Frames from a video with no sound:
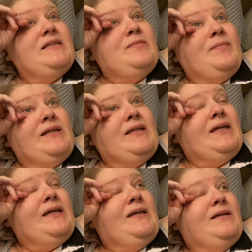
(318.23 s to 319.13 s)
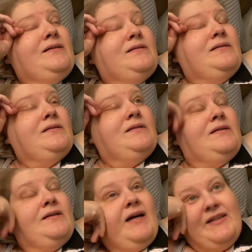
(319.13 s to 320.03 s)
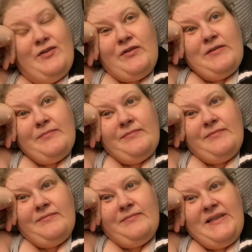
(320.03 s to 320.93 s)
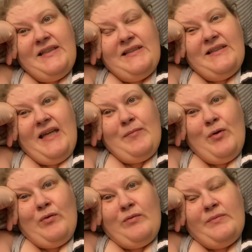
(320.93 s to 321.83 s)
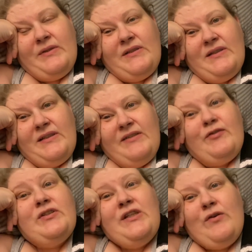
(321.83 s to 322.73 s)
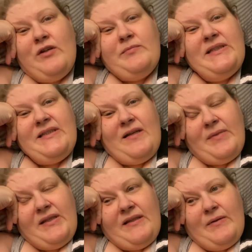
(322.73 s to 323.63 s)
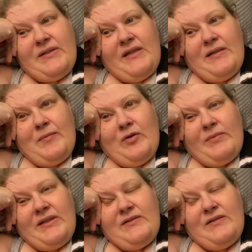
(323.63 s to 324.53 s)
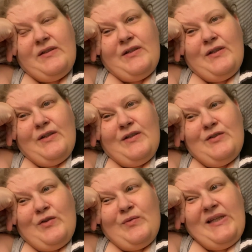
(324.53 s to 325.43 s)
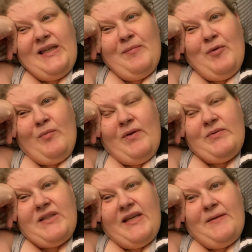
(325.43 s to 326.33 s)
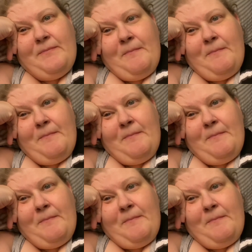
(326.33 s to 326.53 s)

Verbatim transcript: is Monday. I told him when he came home. First, he called me to tell me that they were sending him home, and I when I came home, I was like,